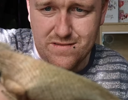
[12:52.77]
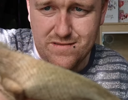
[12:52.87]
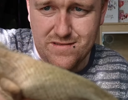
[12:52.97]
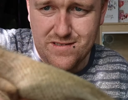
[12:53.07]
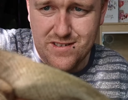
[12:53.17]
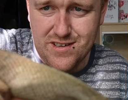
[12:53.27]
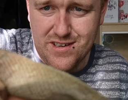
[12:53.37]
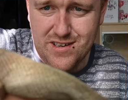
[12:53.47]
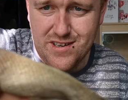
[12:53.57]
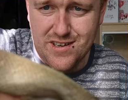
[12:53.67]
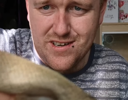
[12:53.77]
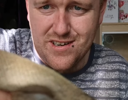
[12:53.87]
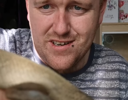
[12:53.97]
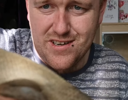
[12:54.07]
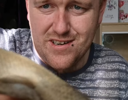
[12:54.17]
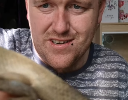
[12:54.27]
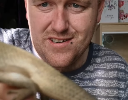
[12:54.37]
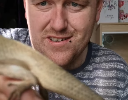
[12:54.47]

(silence)